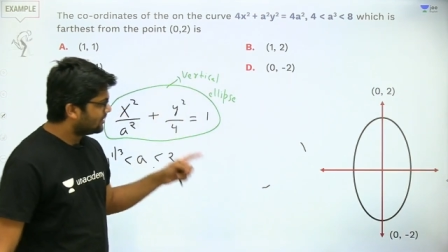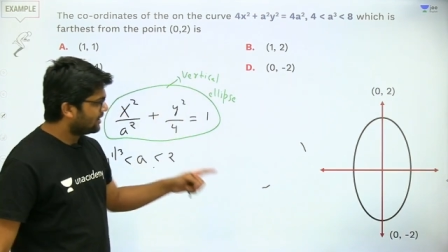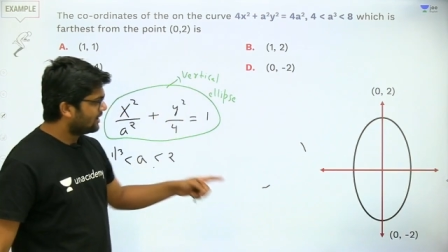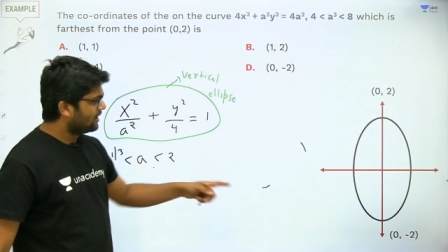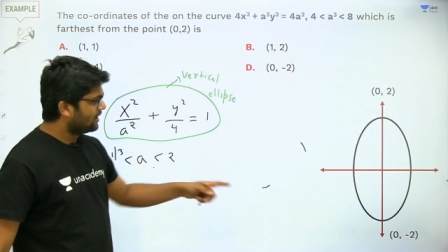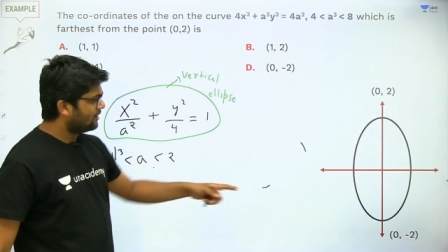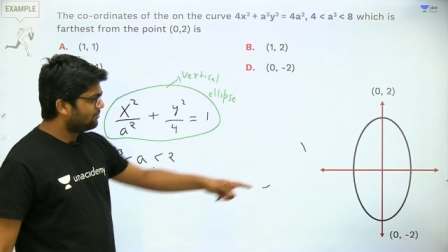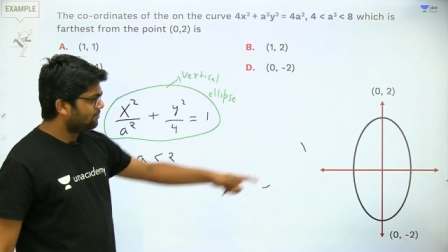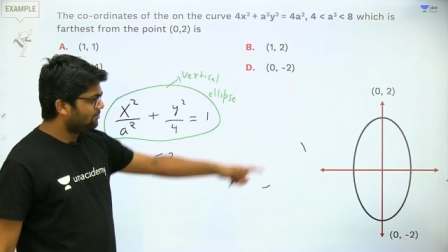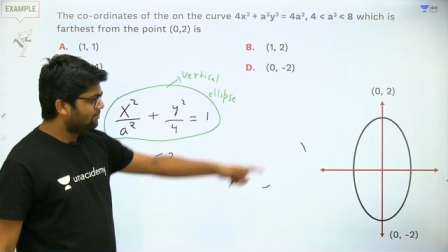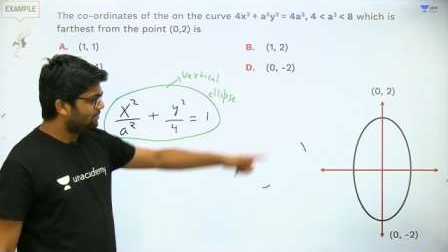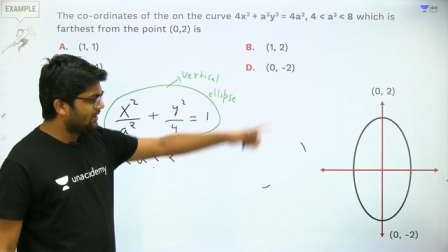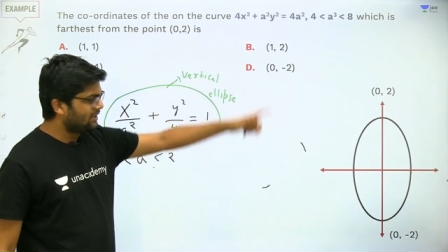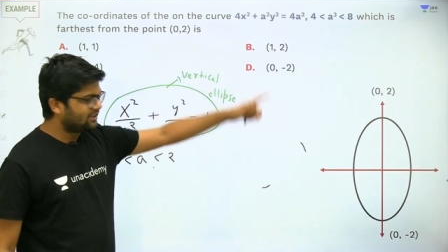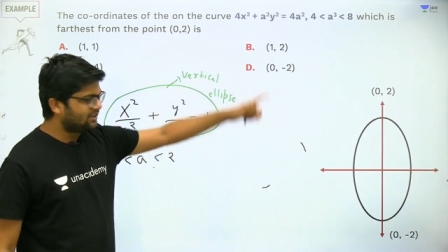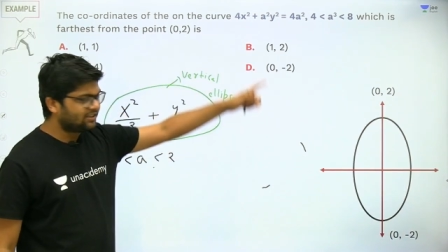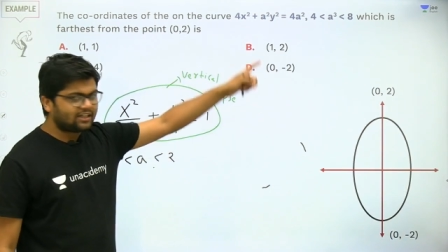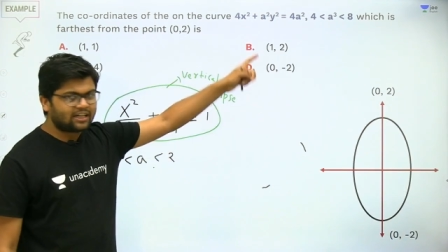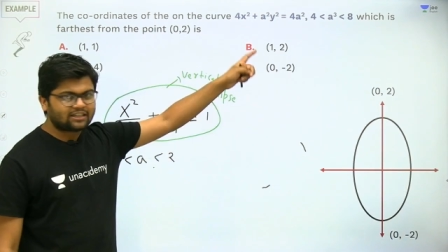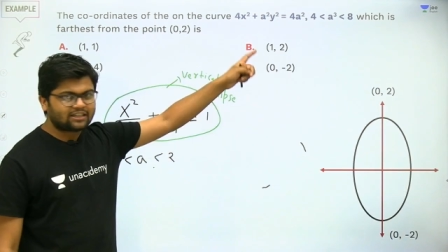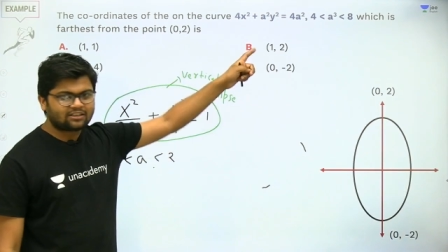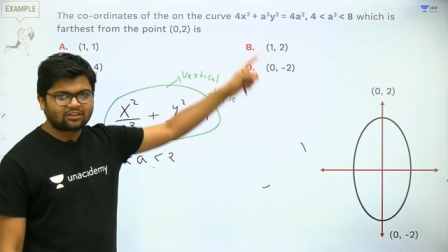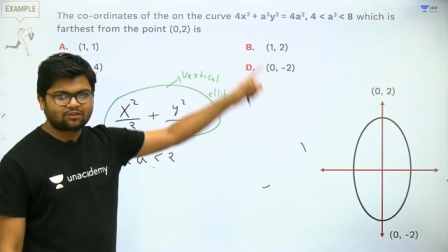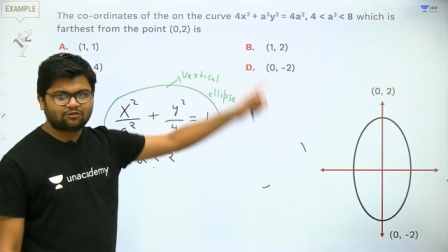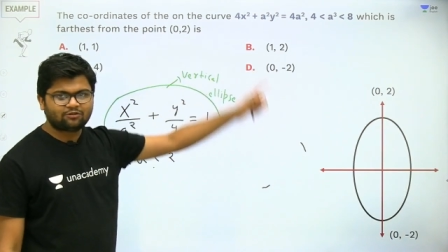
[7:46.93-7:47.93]
the
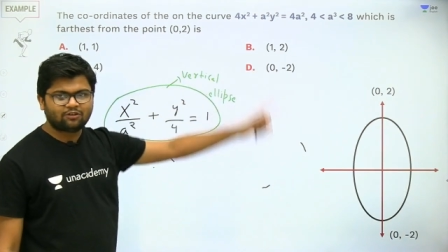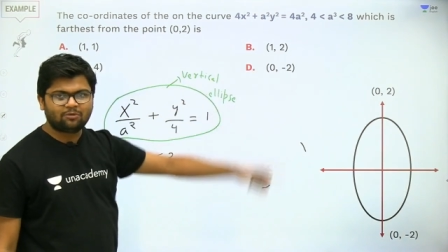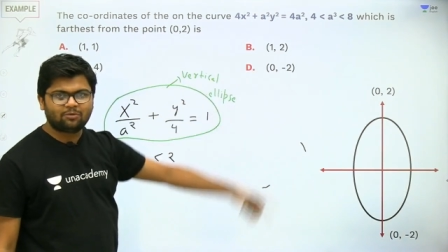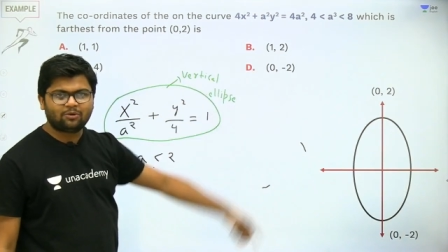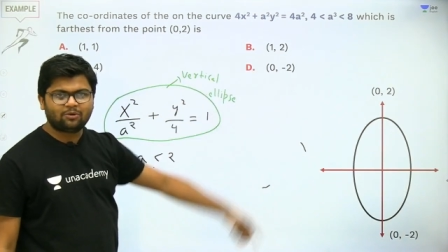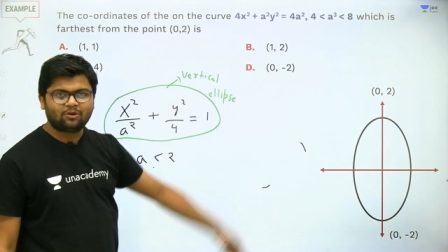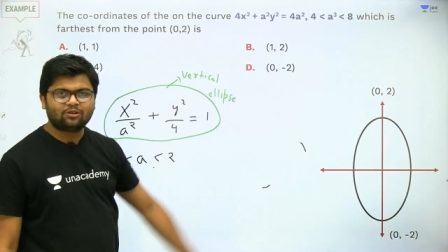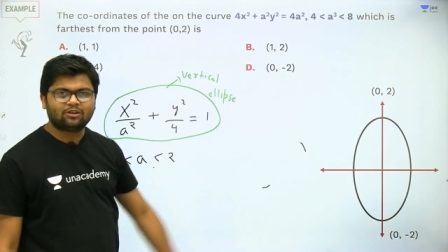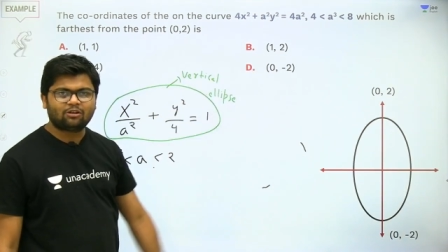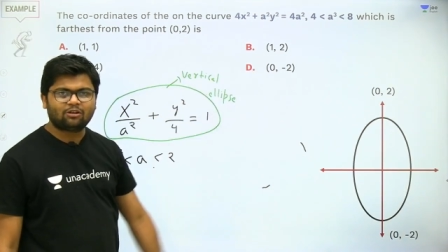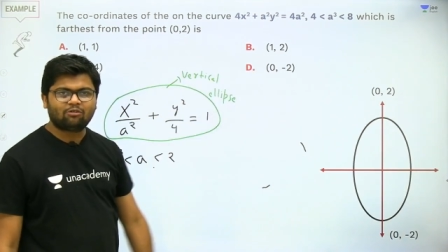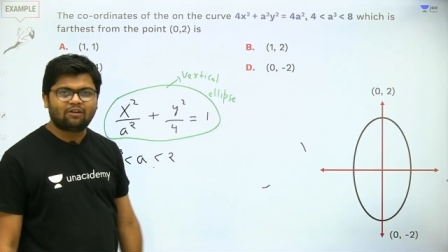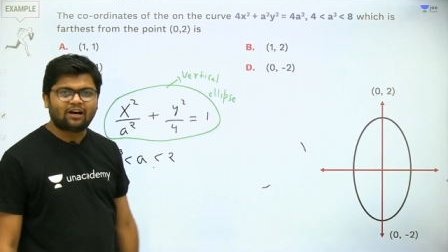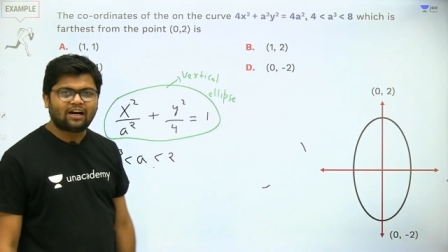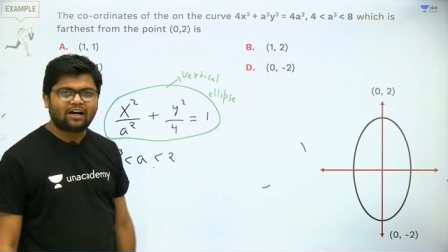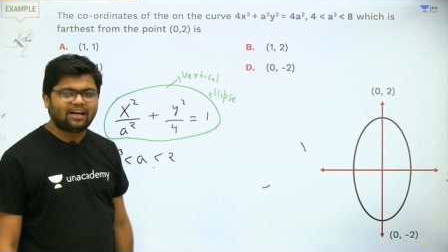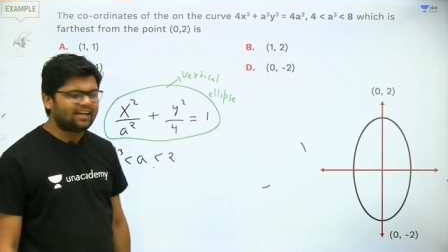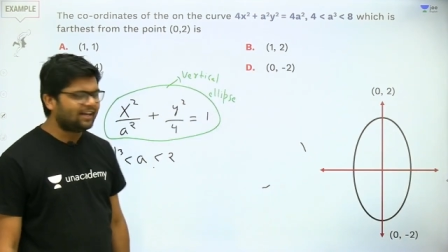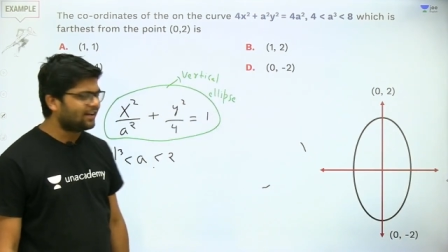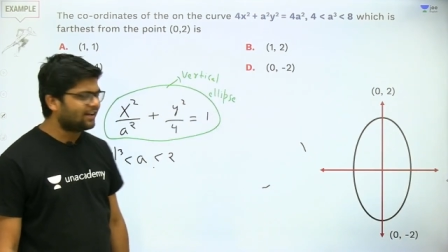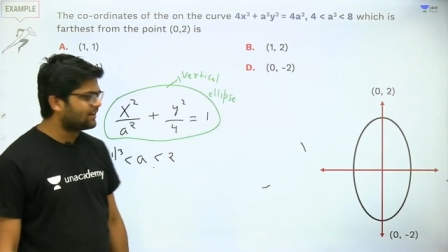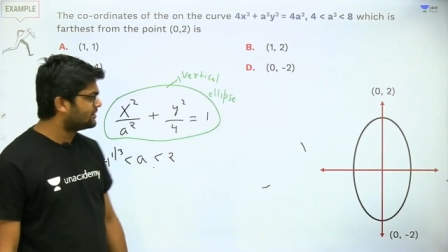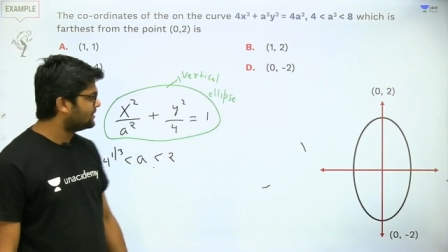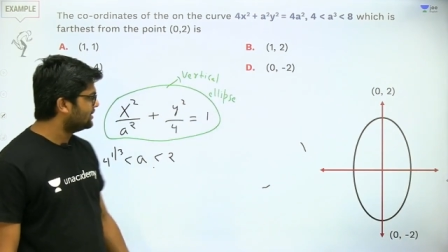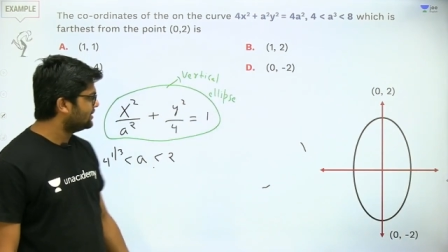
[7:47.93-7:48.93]
major axis will be on the
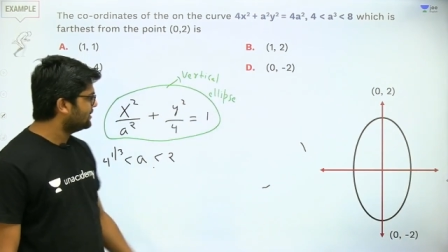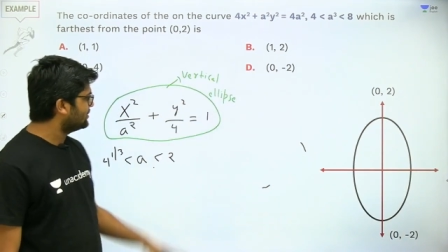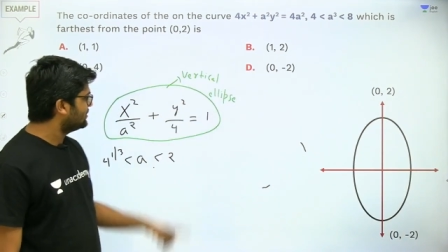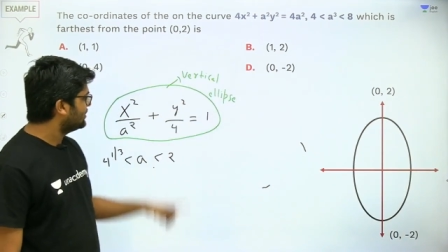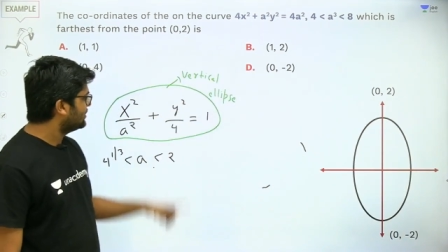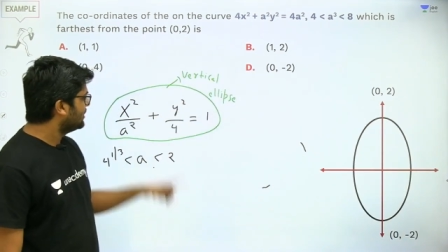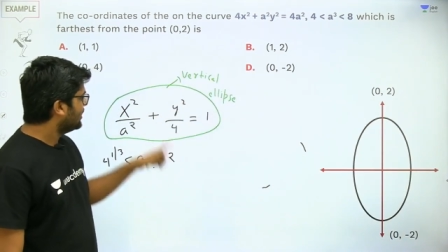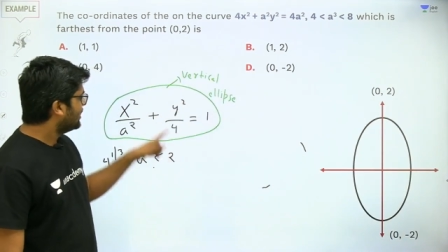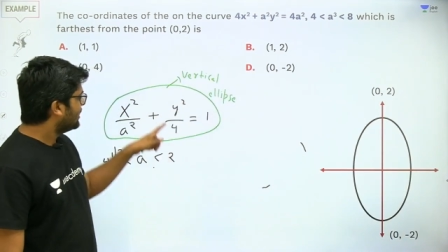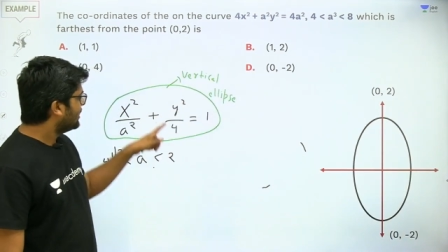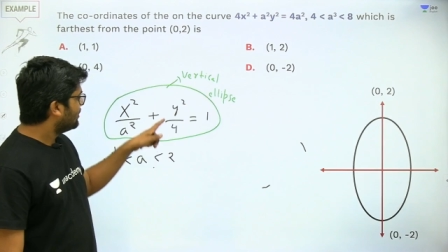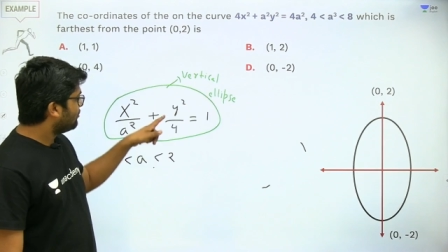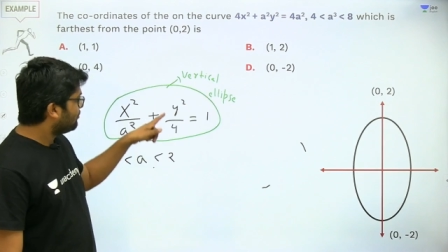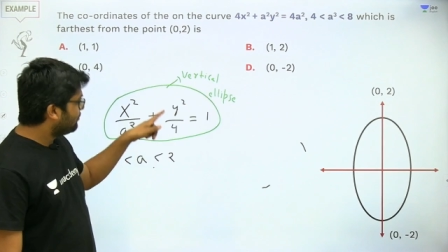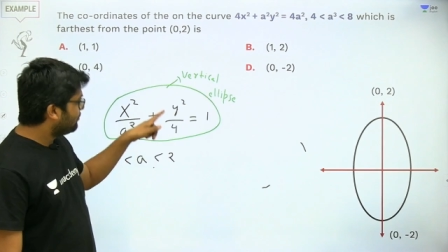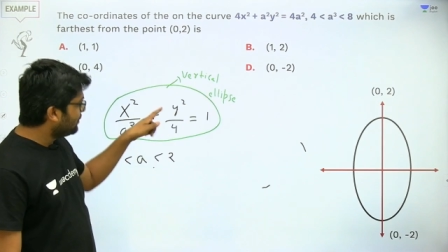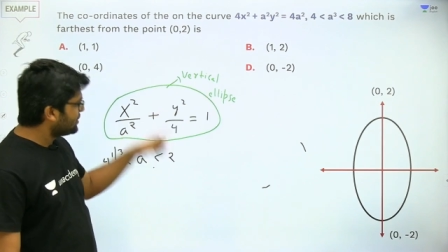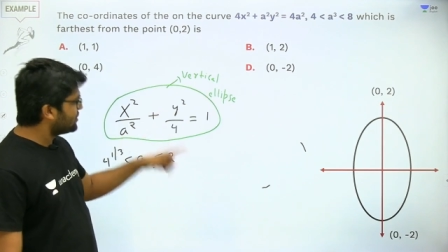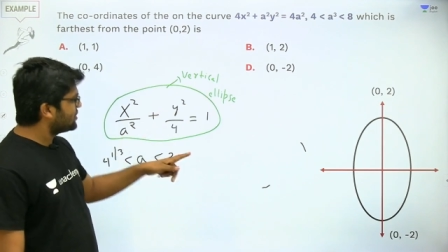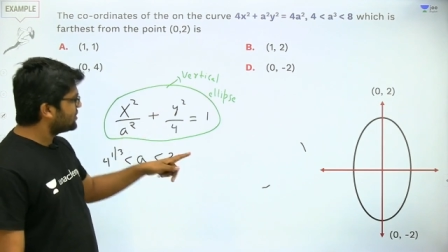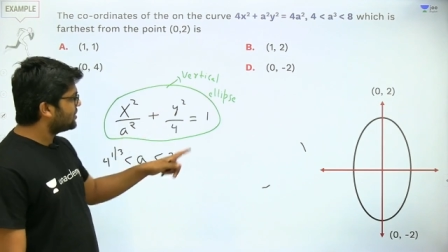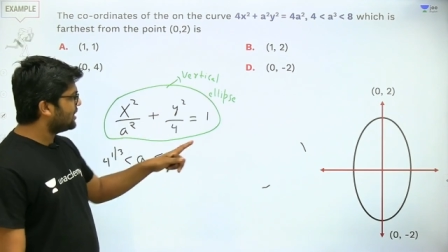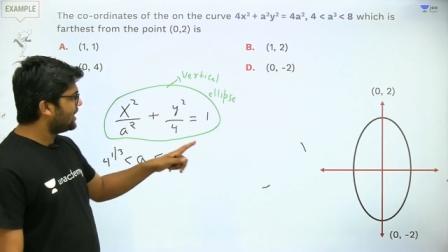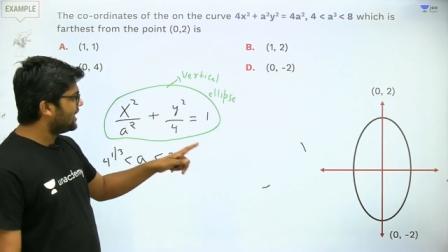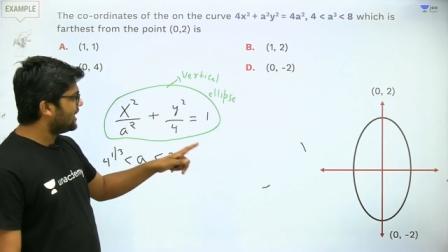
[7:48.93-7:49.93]
y-axis,
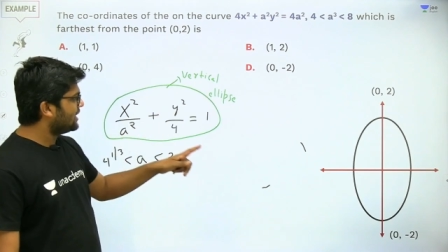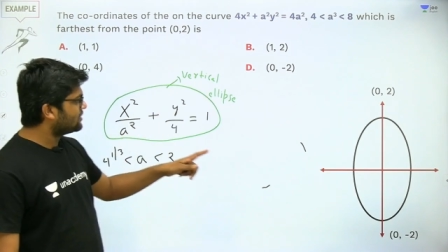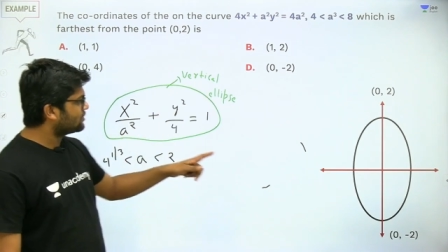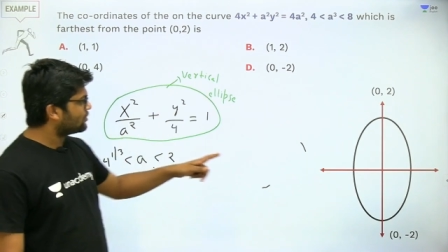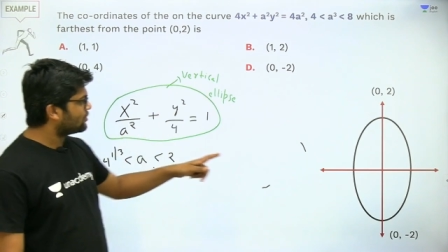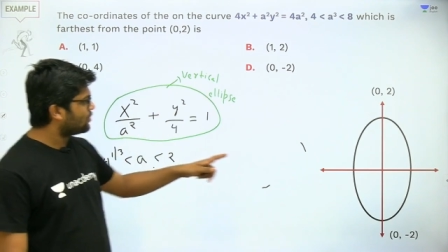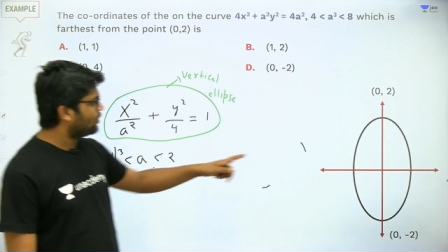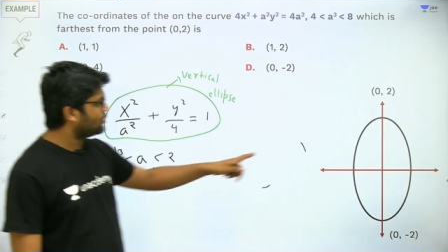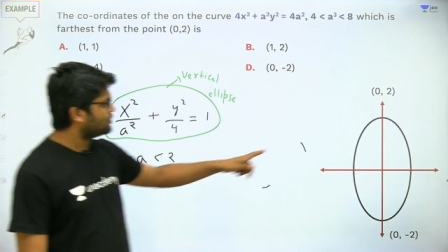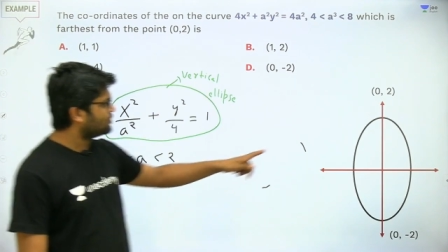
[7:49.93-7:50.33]
which has